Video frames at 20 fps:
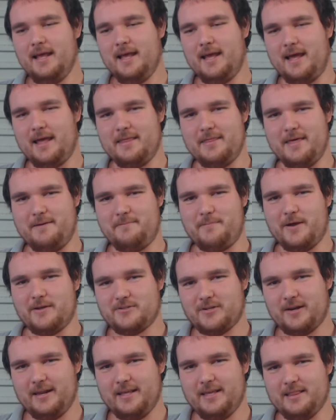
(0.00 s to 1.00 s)
And they
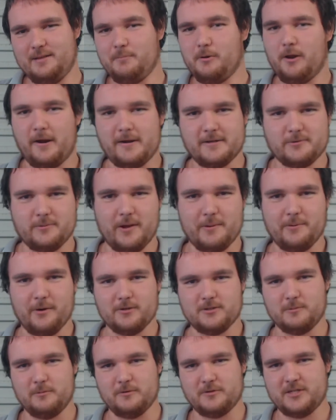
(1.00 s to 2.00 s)
basically, in the politest way
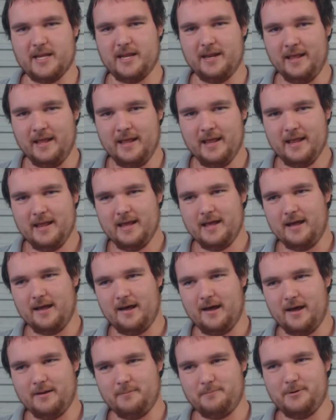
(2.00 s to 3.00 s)
possible, said,
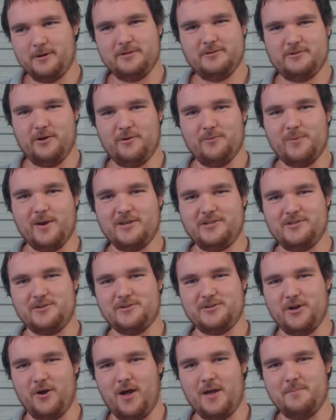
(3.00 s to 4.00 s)
please don't waste
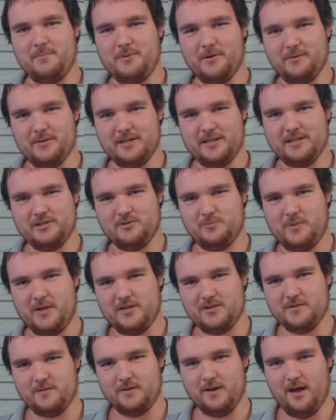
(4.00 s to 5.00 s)
your time building this
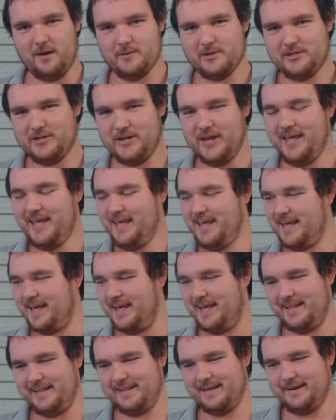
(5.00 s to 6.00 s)
piece of garbage.
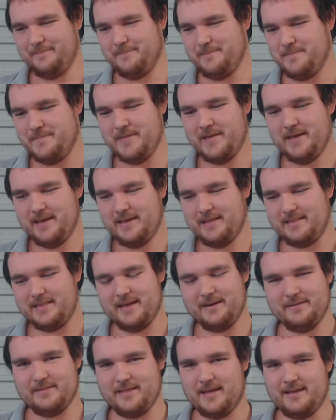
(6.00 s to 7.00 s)
And
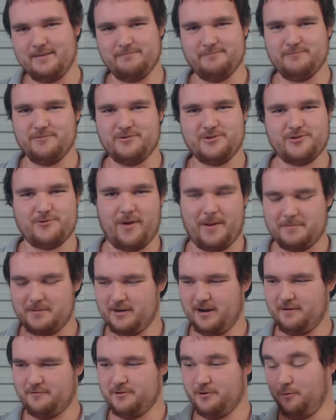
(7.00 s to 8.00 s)
they scrapped
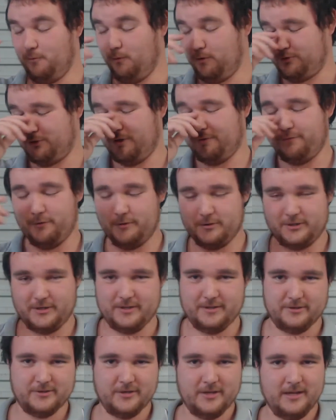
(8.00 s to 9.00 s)
it after the war. So
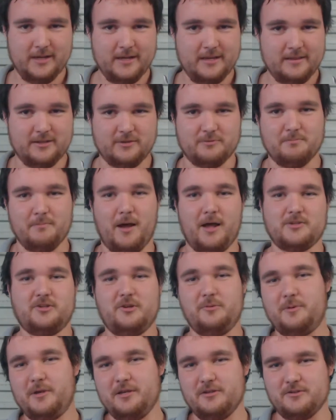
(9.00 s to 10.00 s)
unfortunately, this
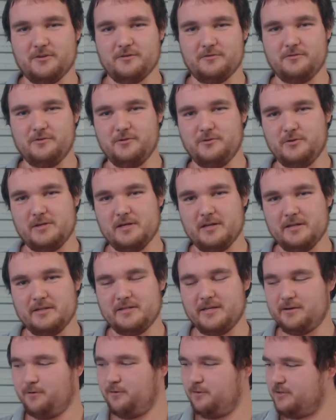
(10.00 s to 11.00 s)
masterpiece of New
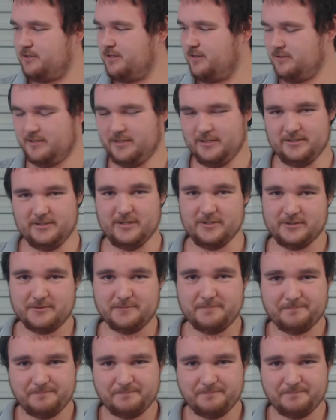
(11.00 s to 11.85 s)
Zealand technology doesn't exist.